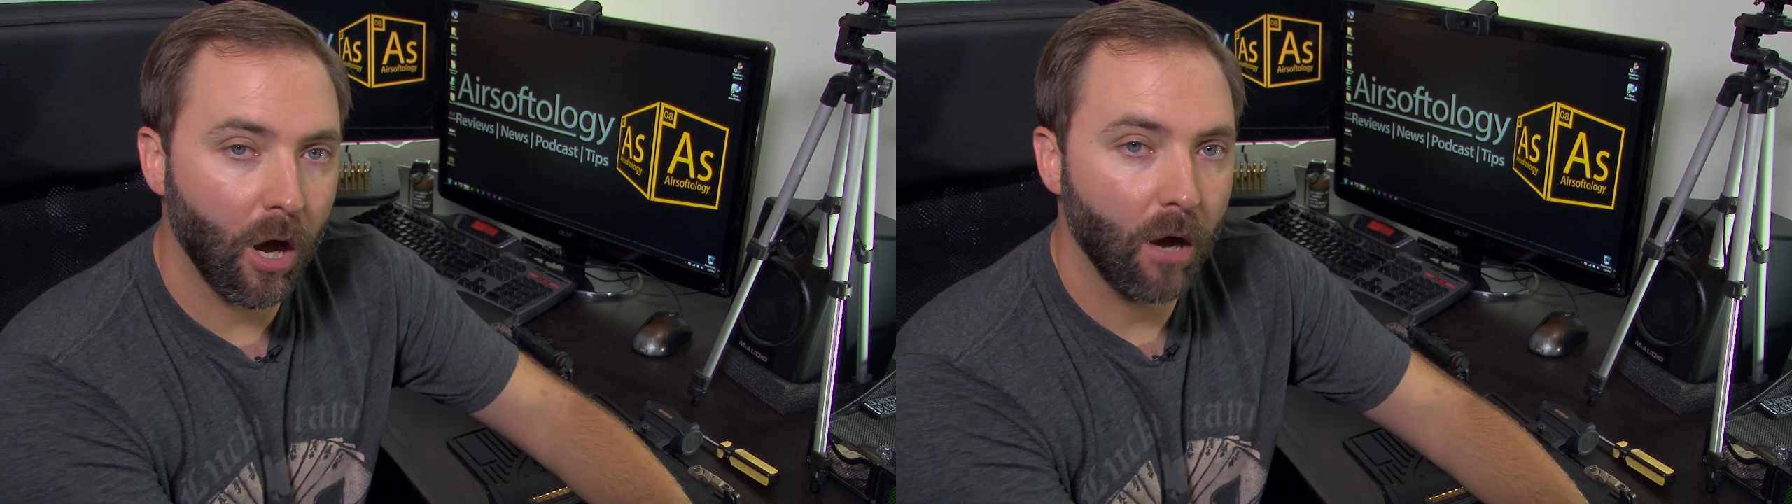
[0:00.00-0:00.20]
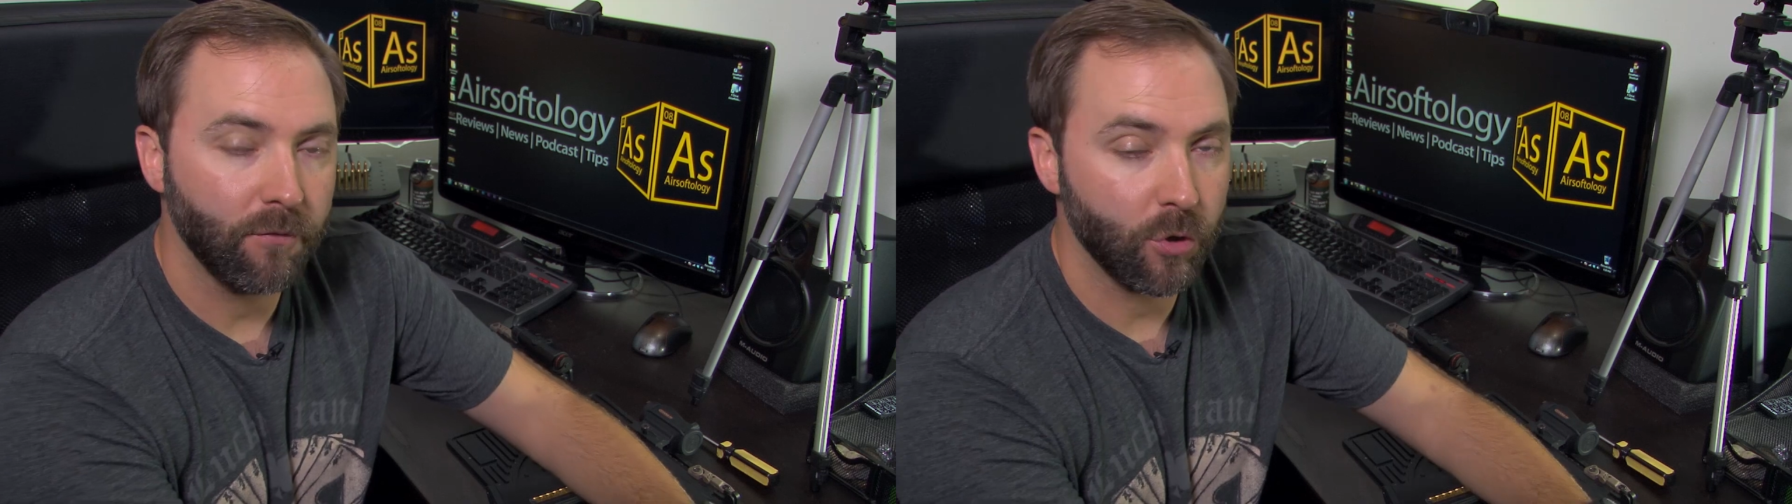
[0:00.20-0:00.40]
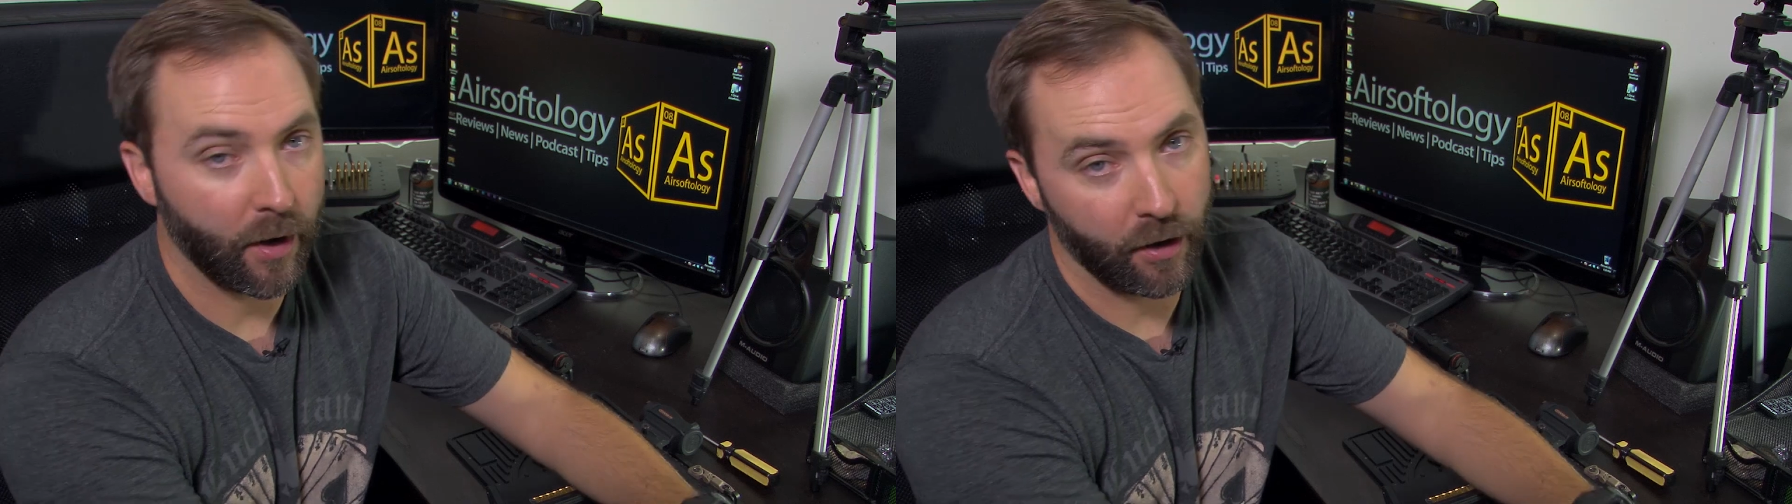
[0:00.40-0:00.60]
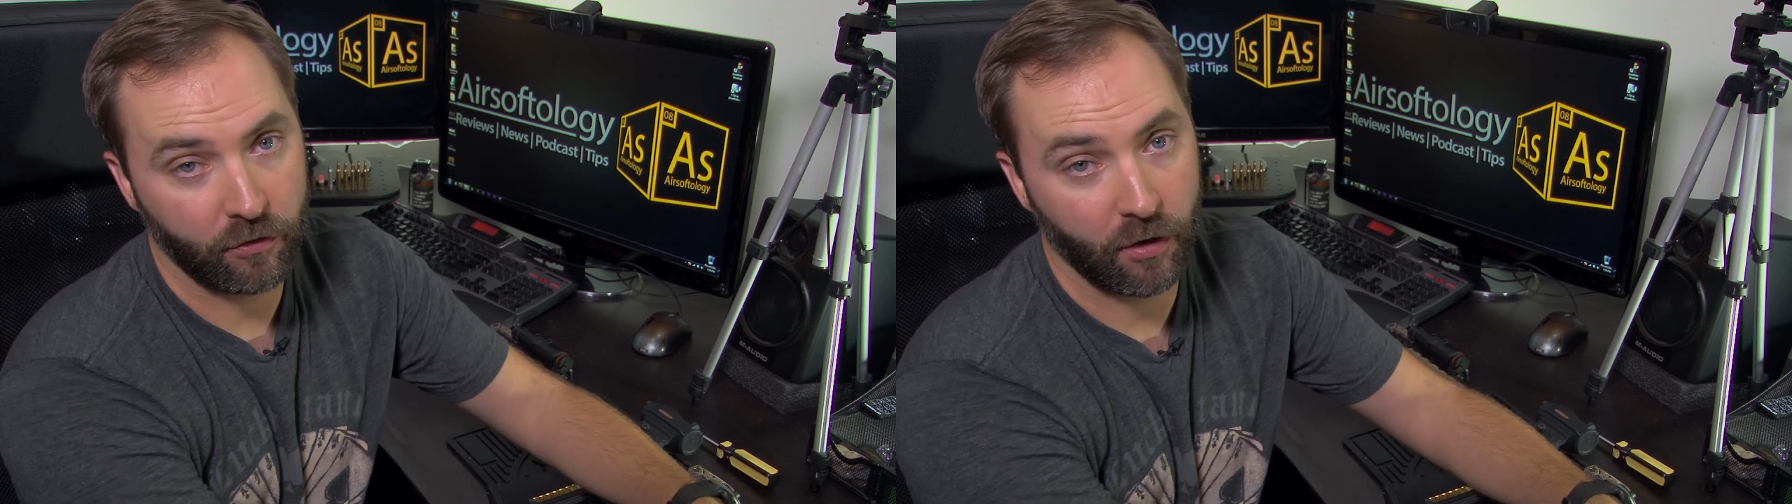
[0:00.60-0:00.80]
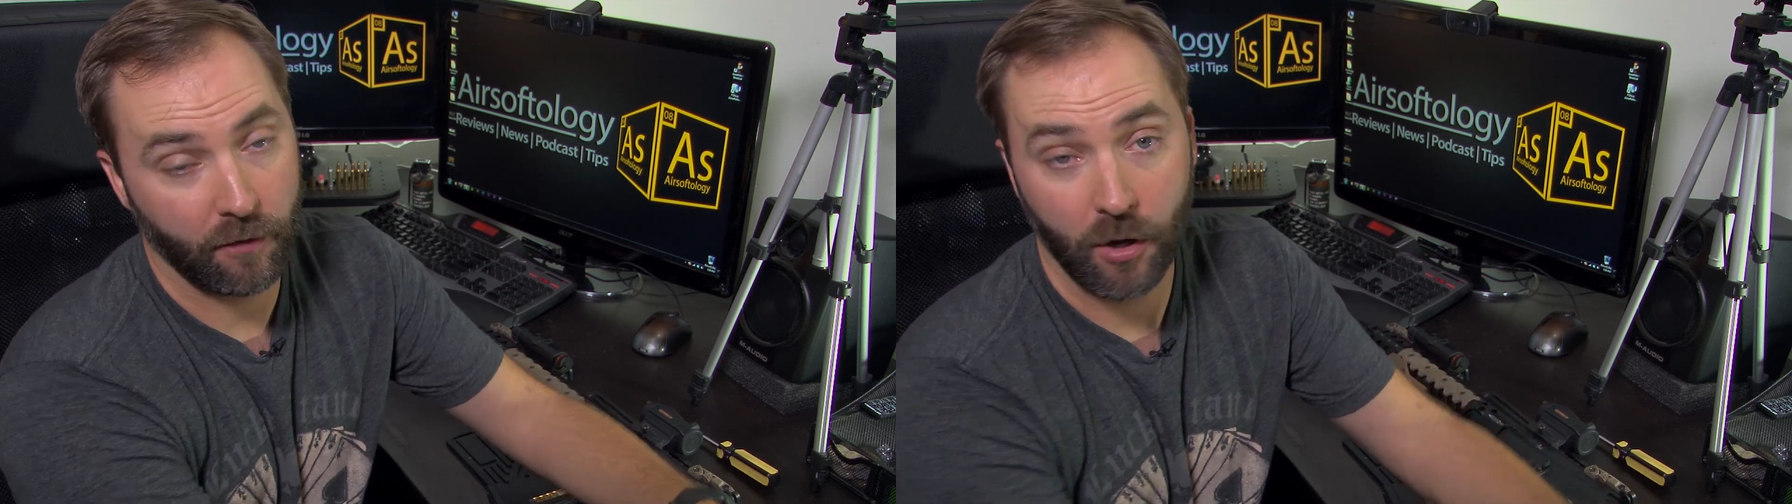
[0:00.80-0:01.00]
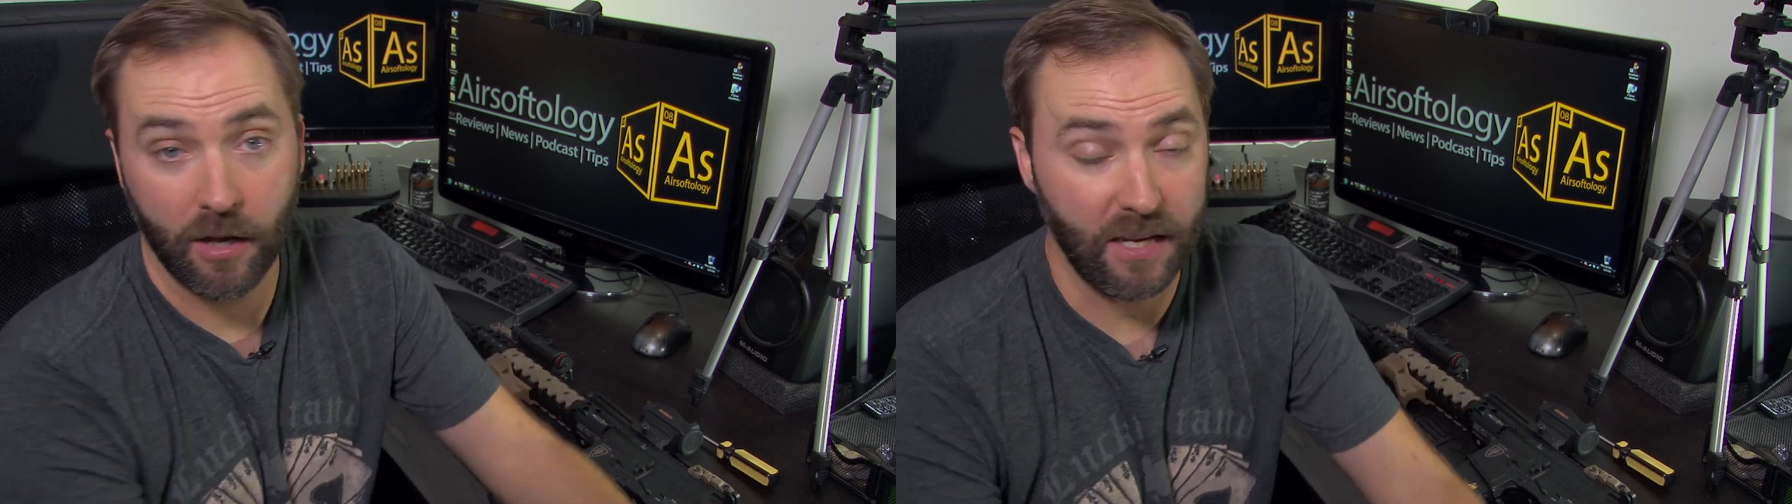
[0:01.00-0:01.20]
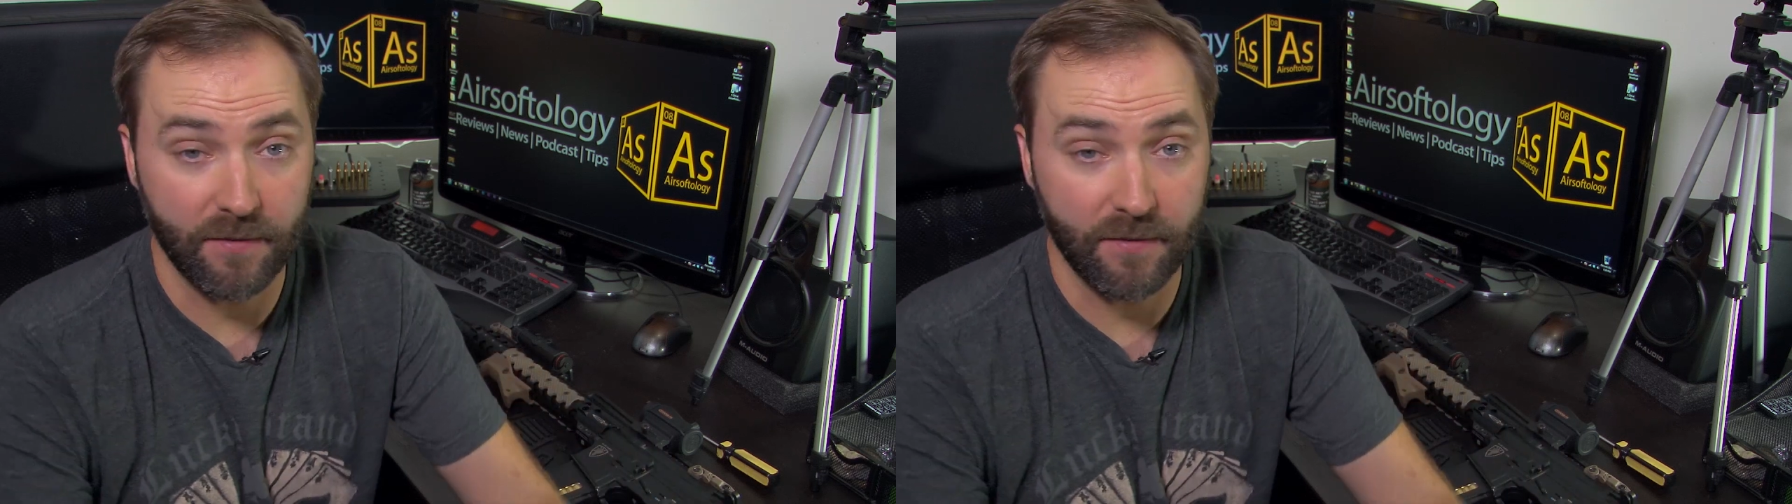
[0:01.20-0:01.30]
of your Airsoft gun,